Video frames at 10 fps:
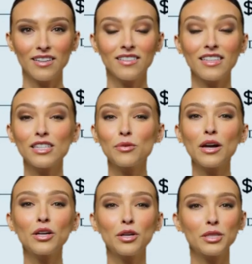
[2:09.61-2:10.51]
This is where
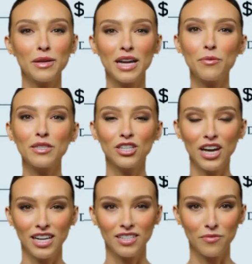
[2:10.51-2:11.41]
you explain what the
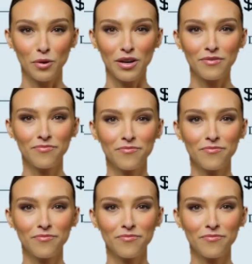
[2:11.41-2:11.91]
check is for.